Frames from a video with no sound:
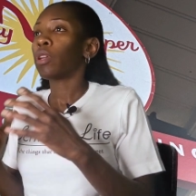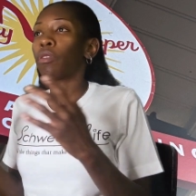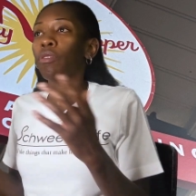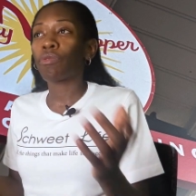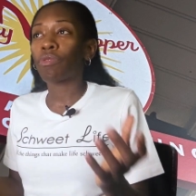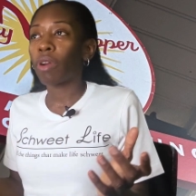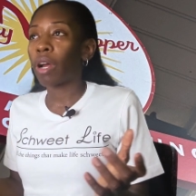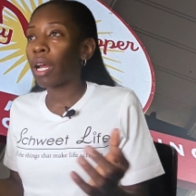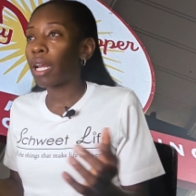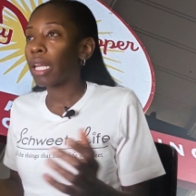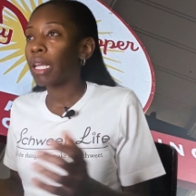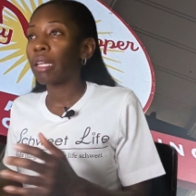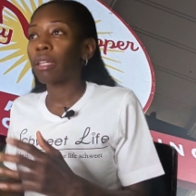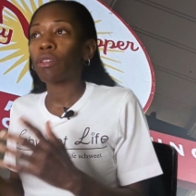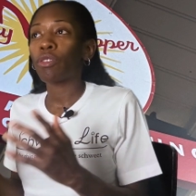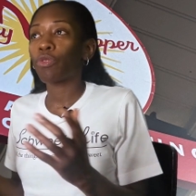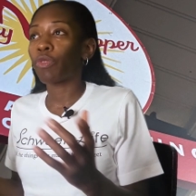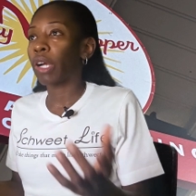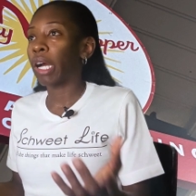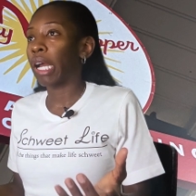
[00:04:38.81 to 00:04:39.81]
Fried egg
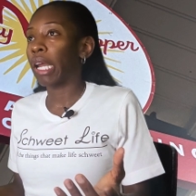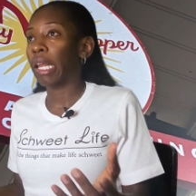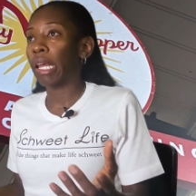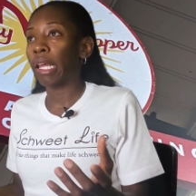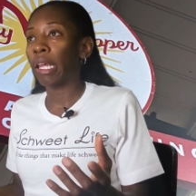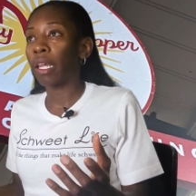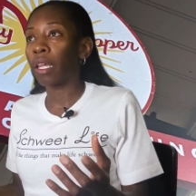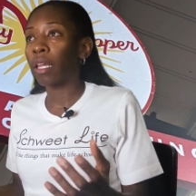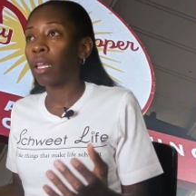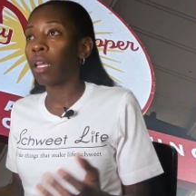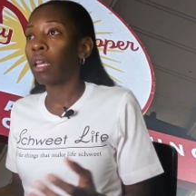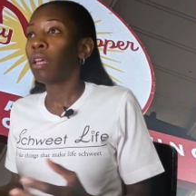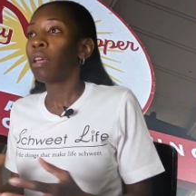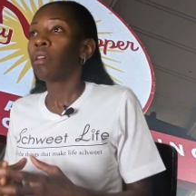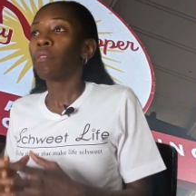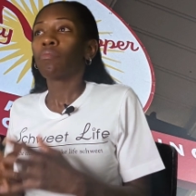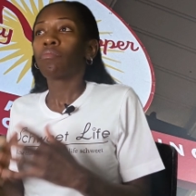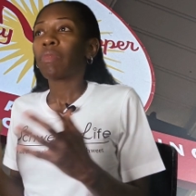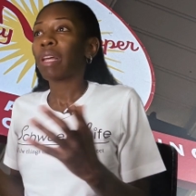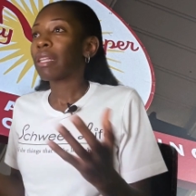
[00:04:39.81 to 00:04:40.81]
is fried egg.
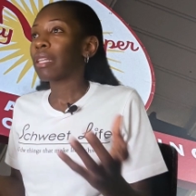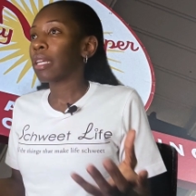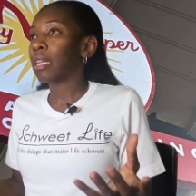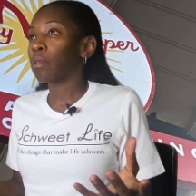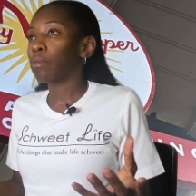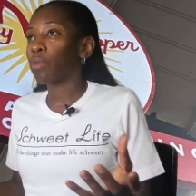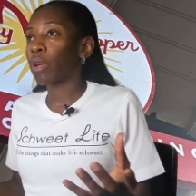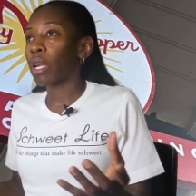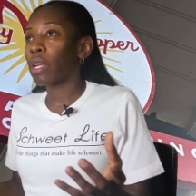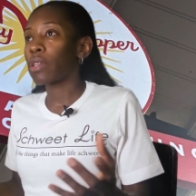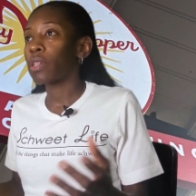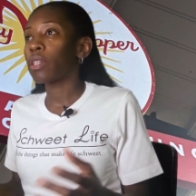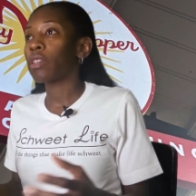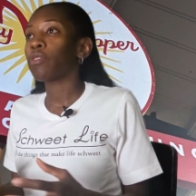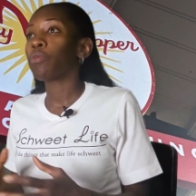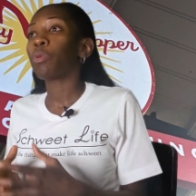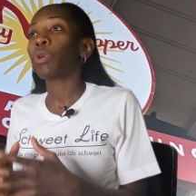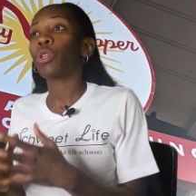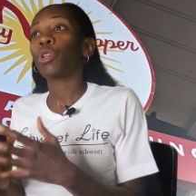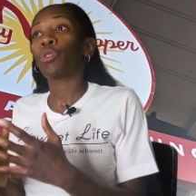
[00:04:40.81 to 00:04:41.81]
Not that impressive,
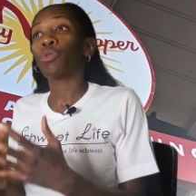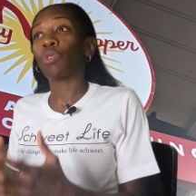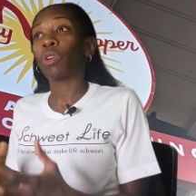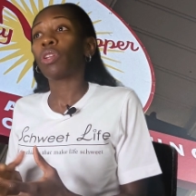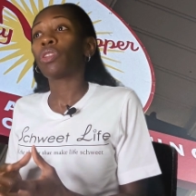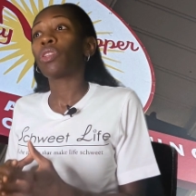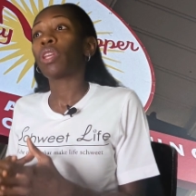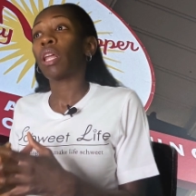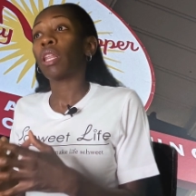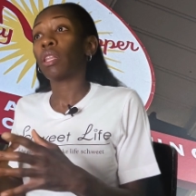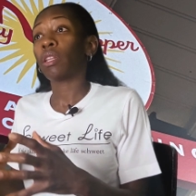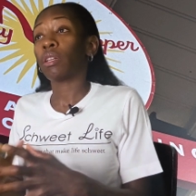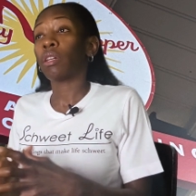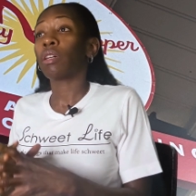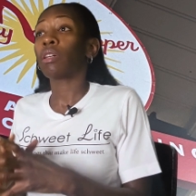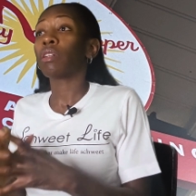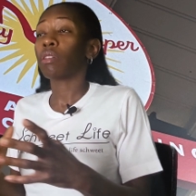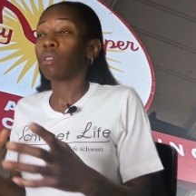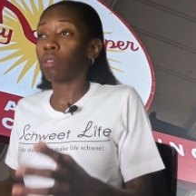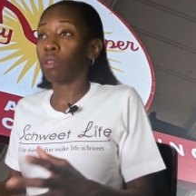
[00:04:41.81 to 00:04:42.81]
but the grits and
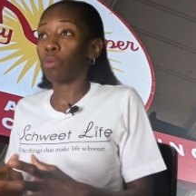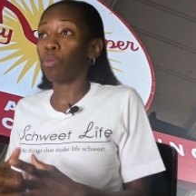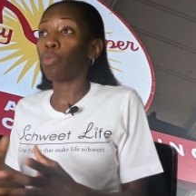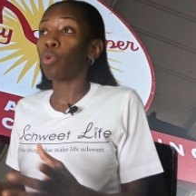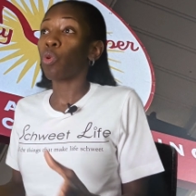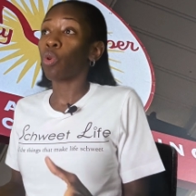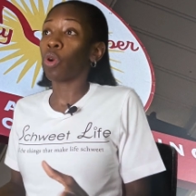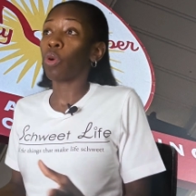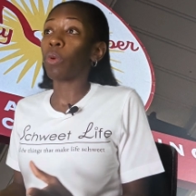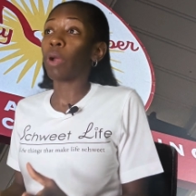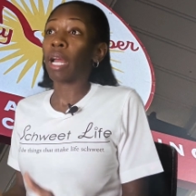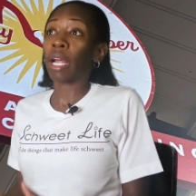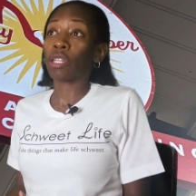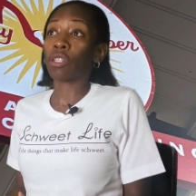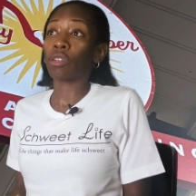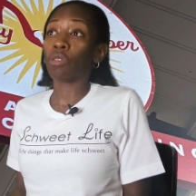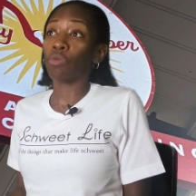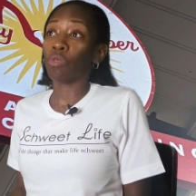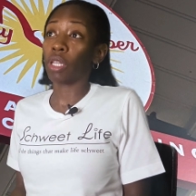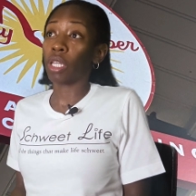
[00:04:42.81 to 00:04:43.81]
the pork were
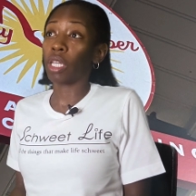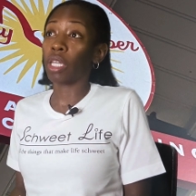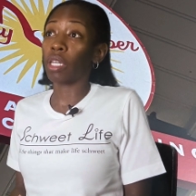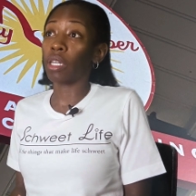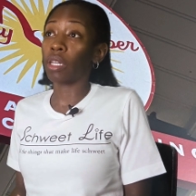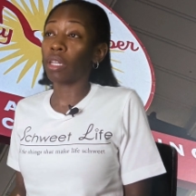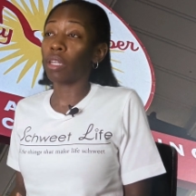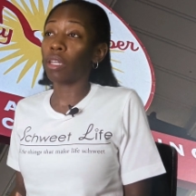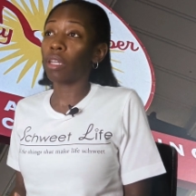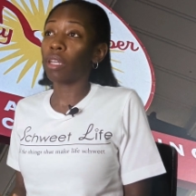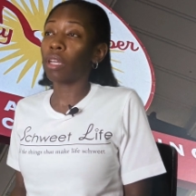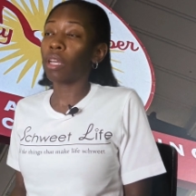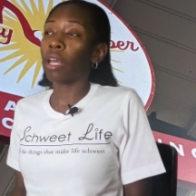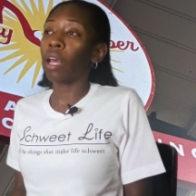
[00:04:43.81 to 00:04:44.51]
actually really good.